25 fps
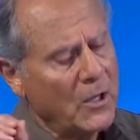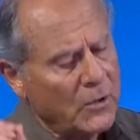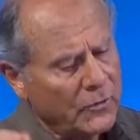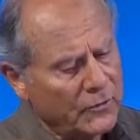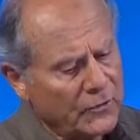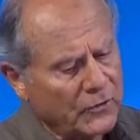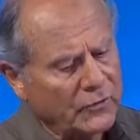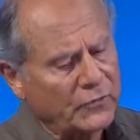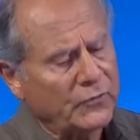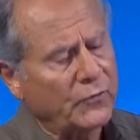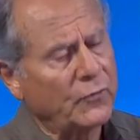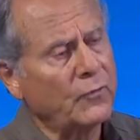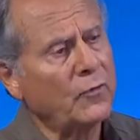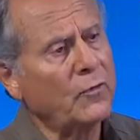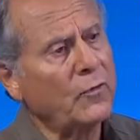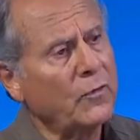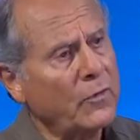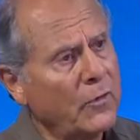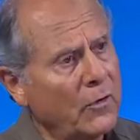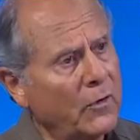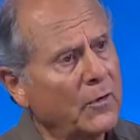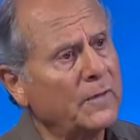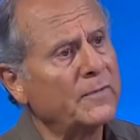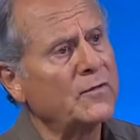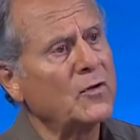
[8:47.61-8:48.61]
the
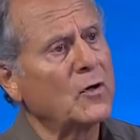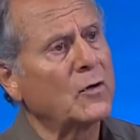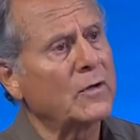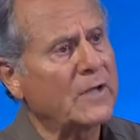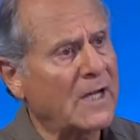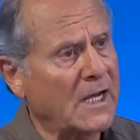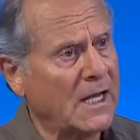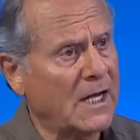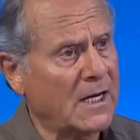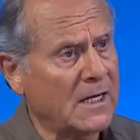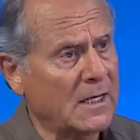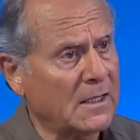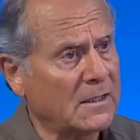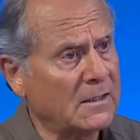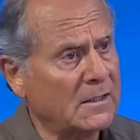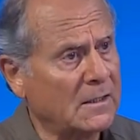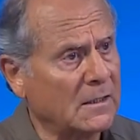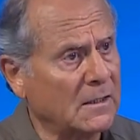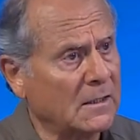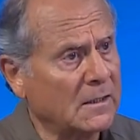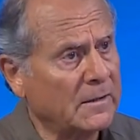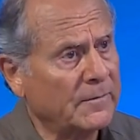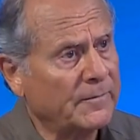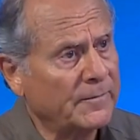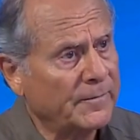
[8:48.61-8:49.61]
truth of your character.